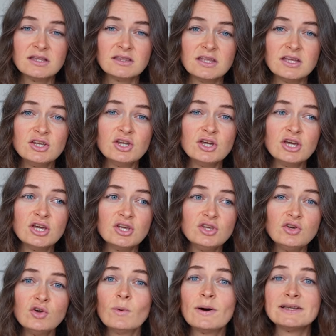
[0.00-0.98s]
then
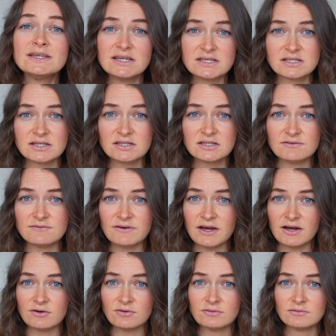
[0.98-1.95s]
you are destined to
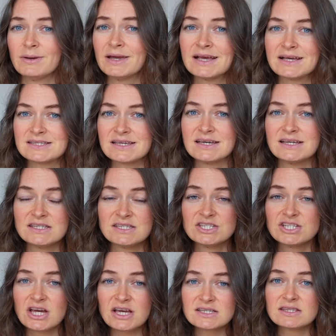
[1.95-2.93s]
fail because it is
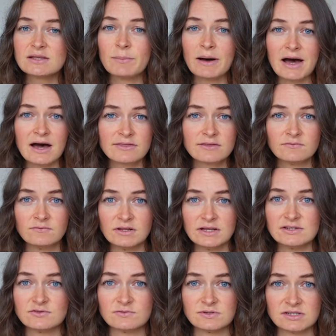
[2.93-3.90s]
just the path of
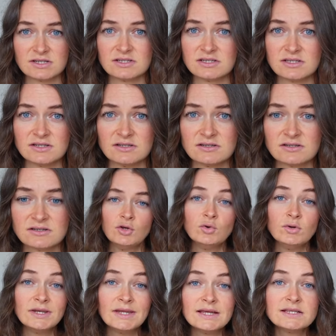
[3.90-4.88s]
least resistance.
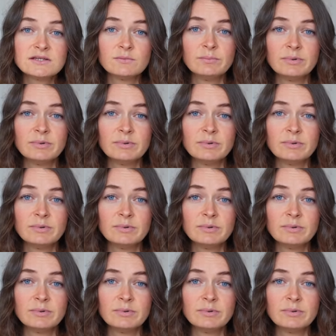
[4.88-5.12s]
You need to